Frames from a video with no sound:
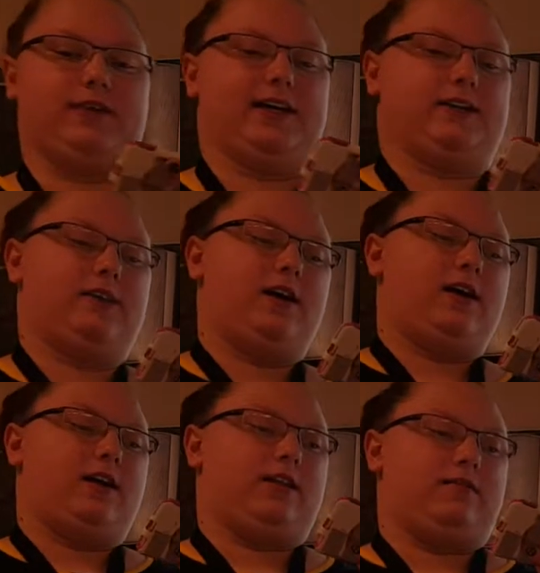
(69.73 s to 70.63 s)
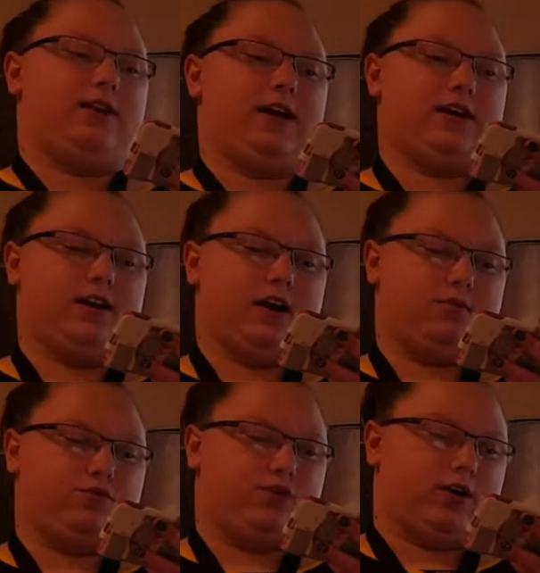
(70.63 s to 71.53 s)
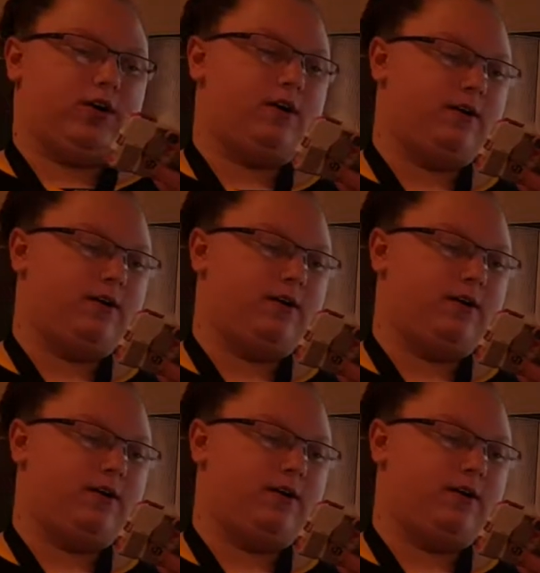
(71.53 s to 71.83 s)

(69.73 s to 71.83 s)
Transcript: race, and the Vietnam War.